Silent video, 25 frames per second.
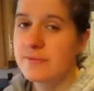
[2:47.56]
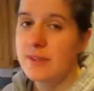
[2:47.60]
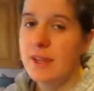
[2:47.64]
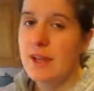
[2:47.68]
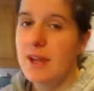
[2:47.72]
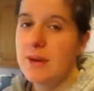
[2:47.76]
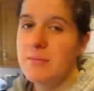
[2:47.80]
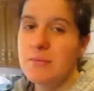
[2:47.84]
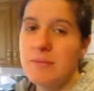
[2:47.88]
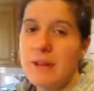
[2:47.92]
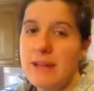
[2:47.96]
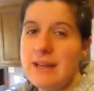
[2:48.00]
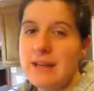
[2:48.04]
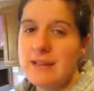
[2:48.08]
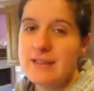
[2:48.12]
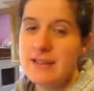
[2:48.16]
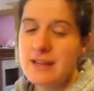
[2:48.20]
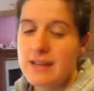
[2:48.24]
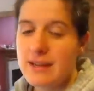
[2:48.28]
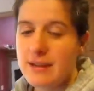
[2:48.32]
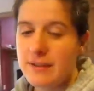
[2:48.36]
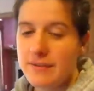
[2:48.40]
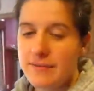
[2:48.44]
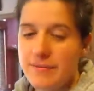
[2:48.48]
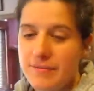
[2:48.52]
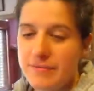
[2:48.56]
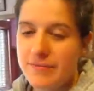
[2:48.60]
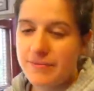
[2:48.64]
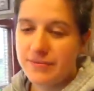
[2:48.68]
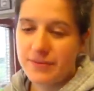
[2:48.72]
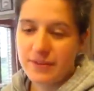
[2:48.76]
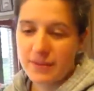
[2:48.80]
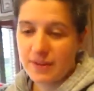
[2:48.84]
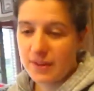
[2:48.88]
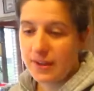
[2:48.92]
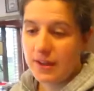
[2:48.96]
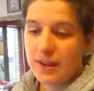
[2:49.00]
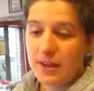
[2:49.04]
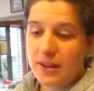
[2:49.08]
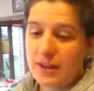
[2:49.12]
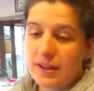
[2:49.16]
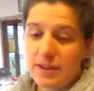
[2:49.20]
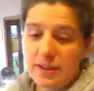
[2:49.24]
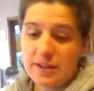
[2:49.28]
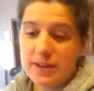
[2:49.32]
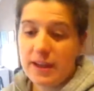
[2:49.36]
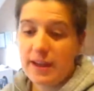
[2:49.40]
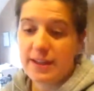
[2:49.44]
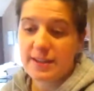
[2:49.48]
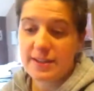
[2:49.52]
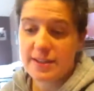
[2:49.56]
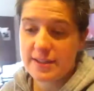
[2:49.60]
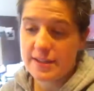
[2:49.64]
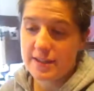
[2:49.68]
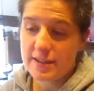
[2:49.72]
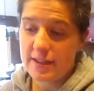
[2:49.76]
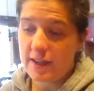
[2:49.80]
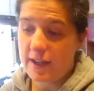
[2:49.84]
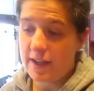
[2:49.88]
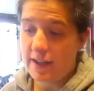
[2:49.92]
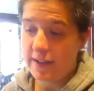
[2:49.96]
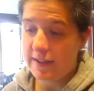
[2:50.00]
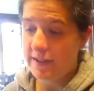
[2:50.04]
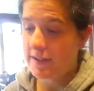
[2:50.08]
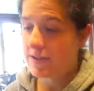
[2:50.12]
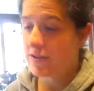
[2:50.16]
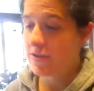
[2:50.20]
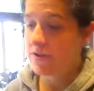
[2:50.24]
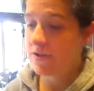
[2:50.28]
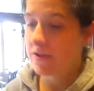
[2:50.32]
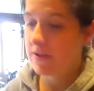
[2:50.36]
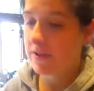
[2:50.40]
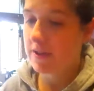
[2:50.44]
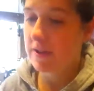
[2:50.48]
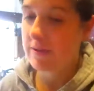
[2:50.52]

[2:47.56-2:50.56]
I'm lazy. Uh, that's the honest truth.